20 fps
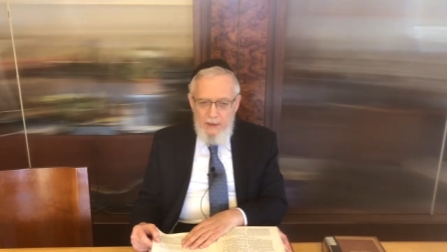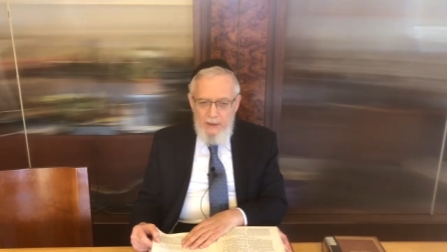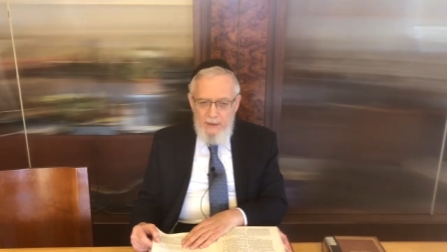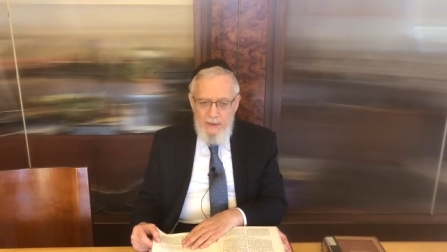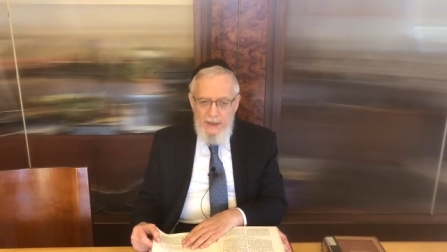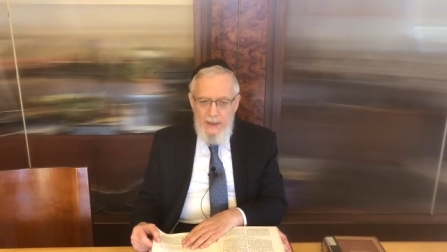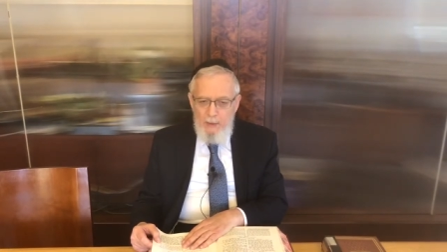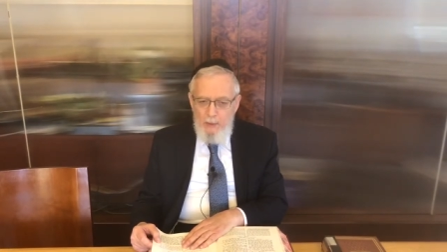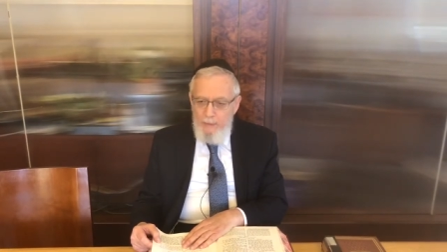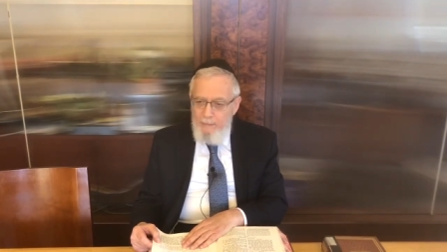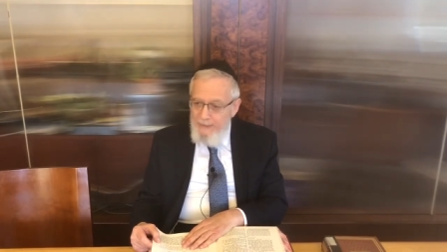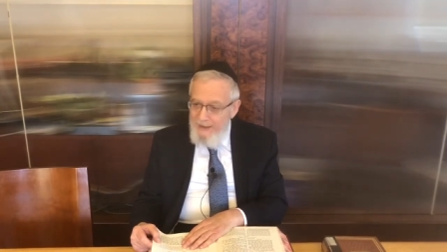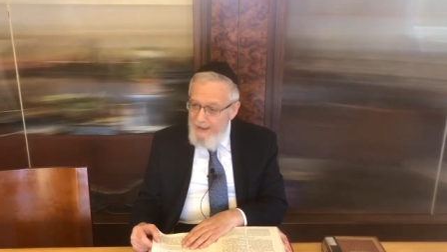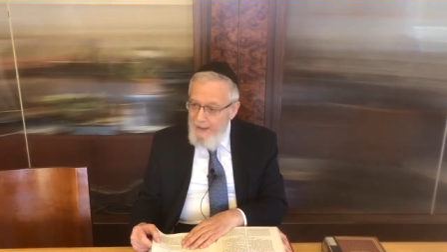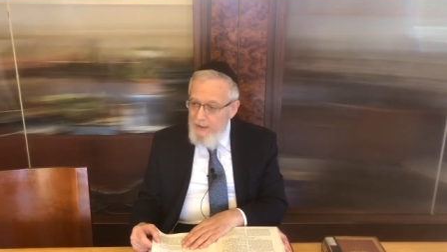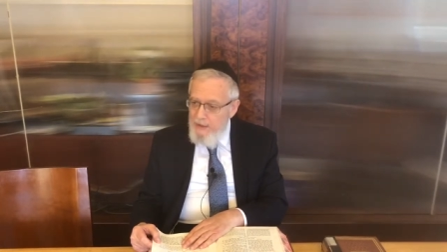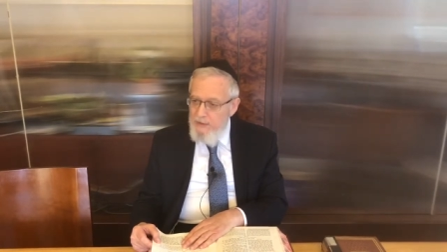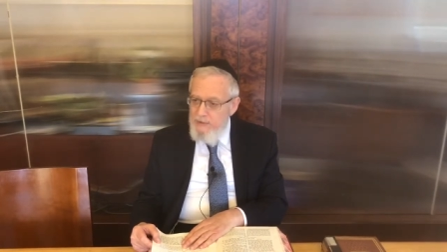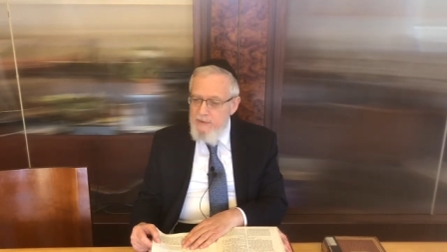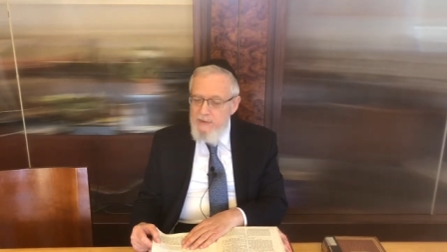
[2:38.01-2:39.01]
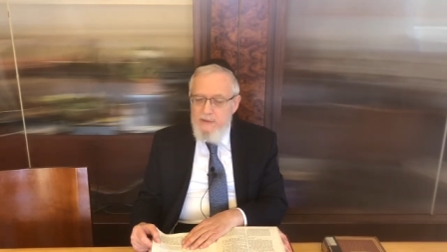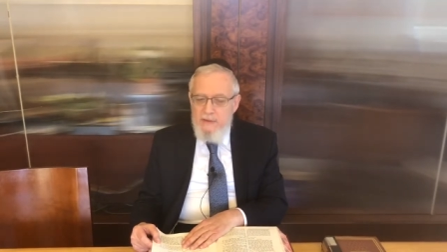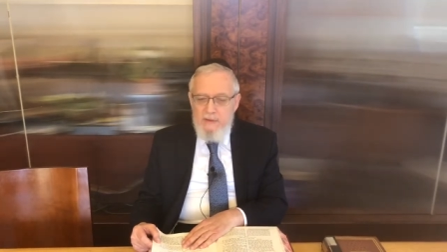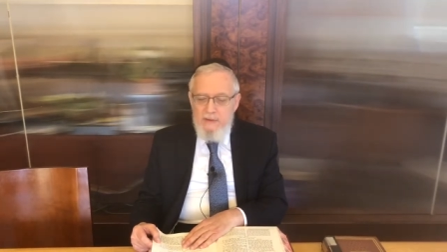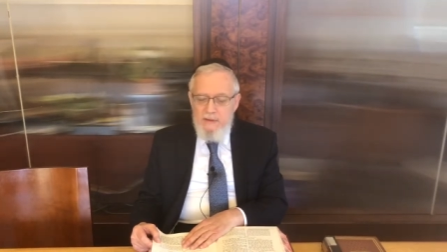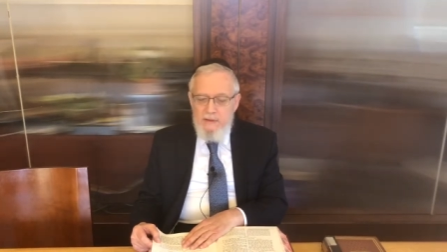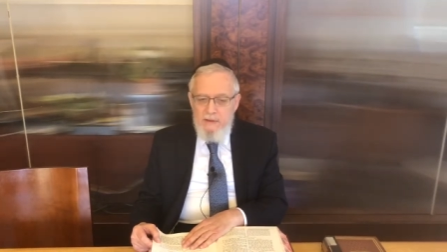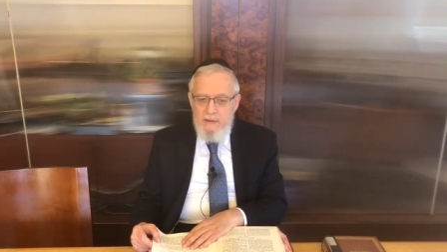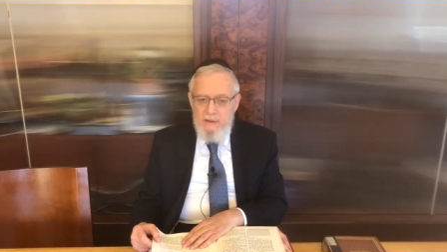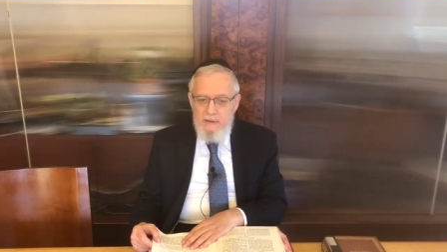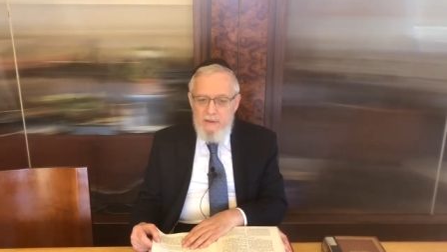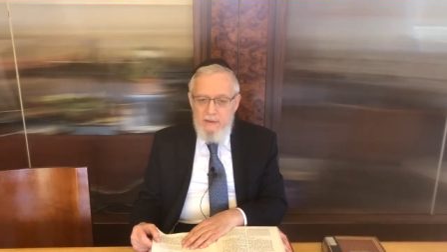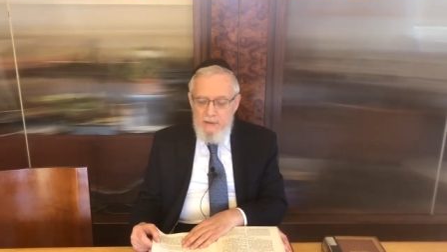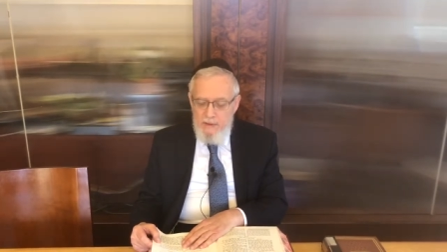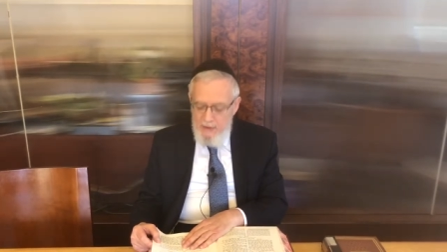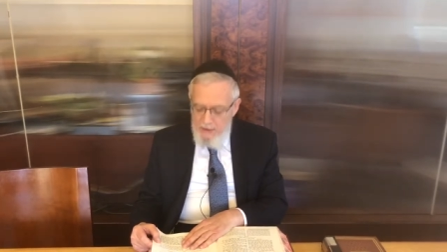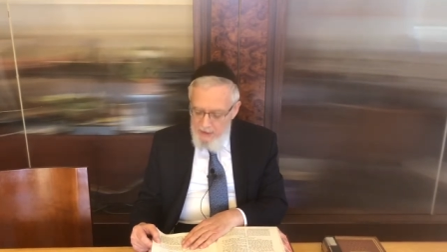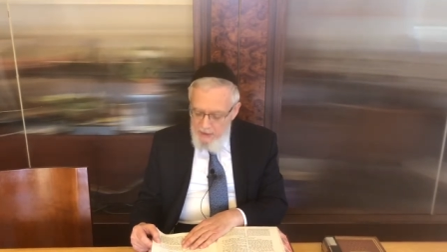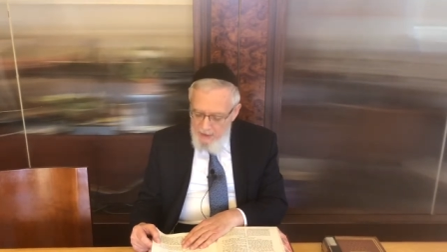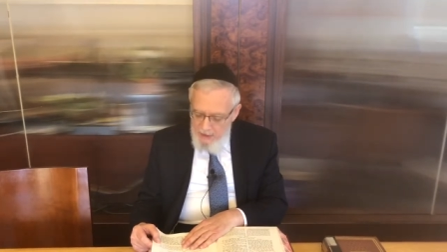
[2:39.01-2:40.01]
They were pagans.
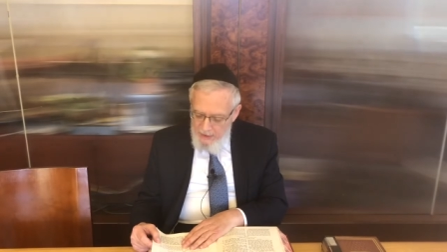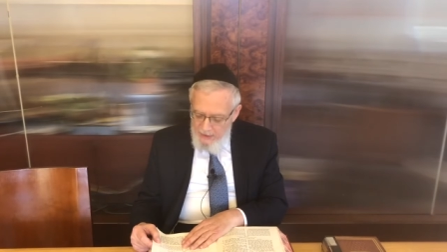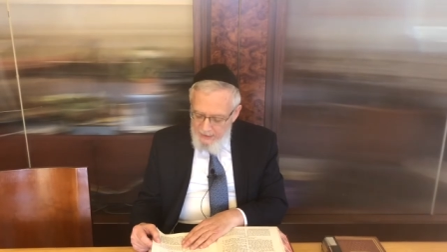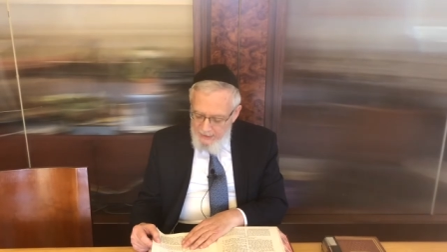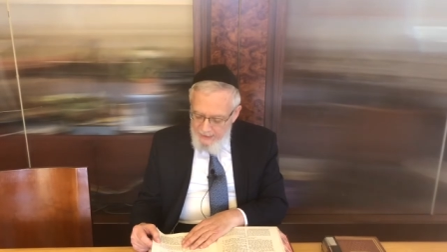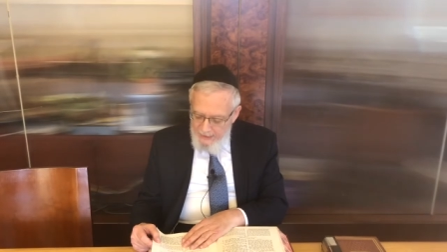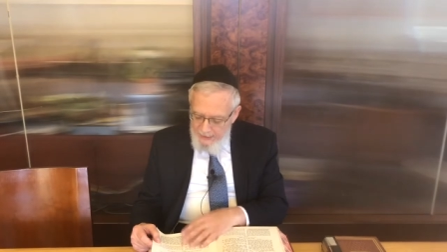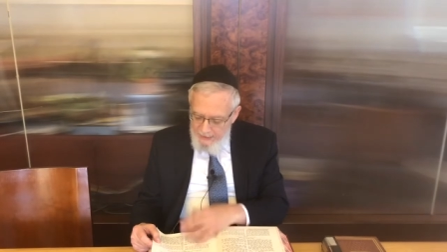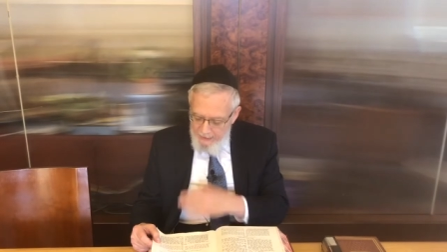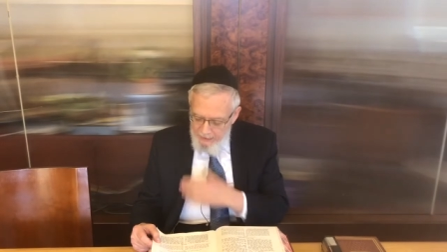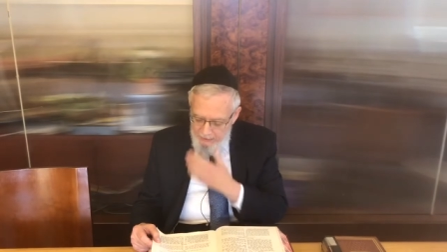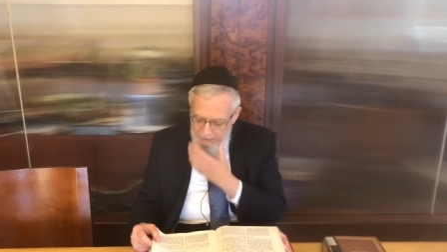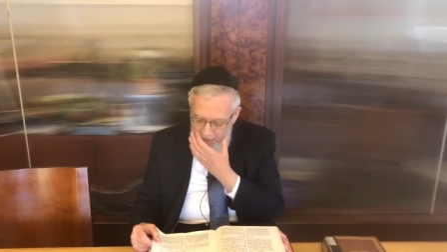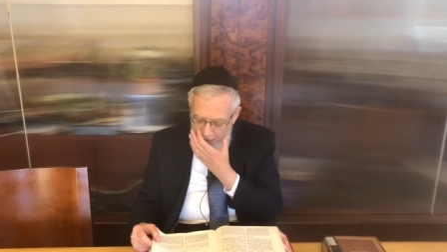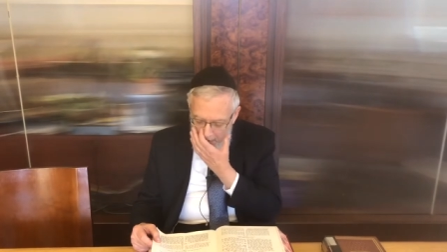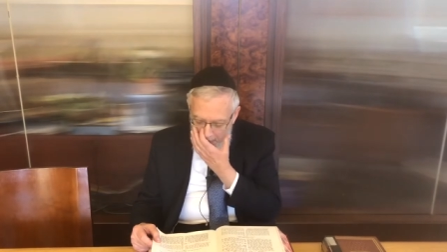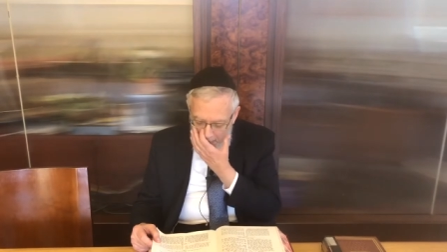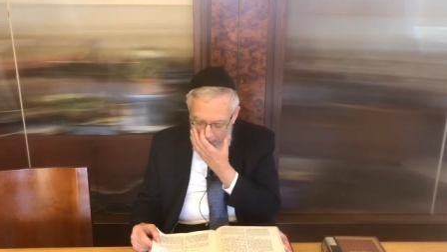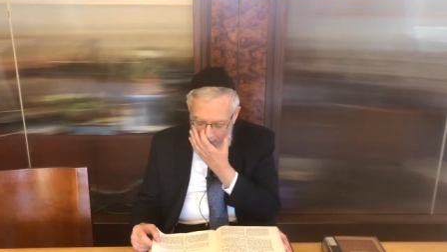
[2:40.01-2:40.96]
And